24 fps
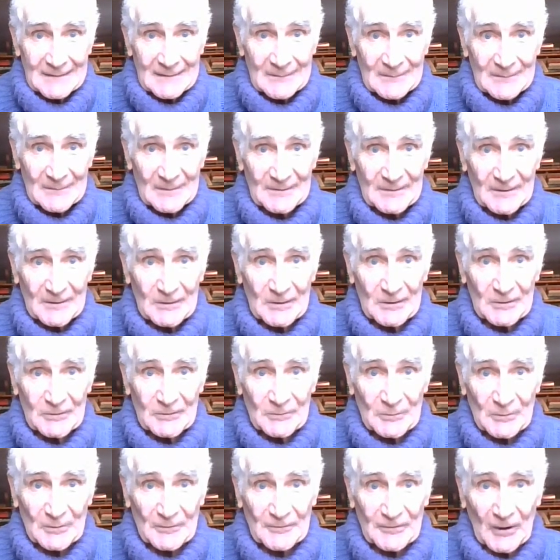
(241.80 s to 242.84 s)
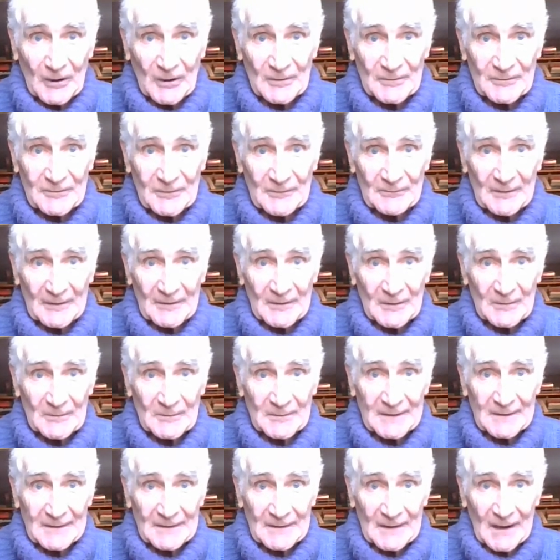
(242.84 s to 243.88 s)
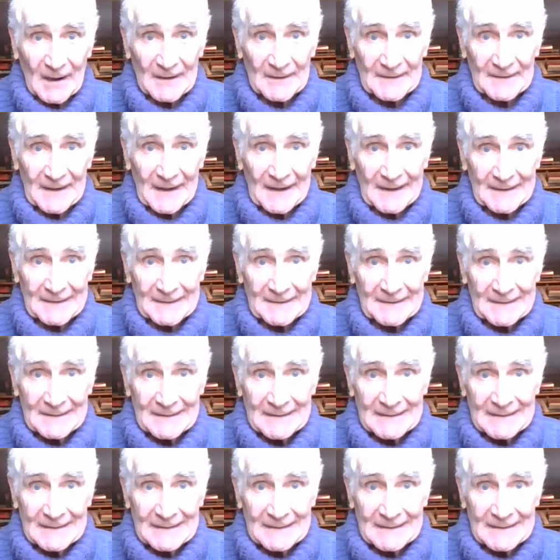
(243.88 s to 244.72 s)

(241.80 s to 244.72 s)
But the usual folks, if I don't get on air,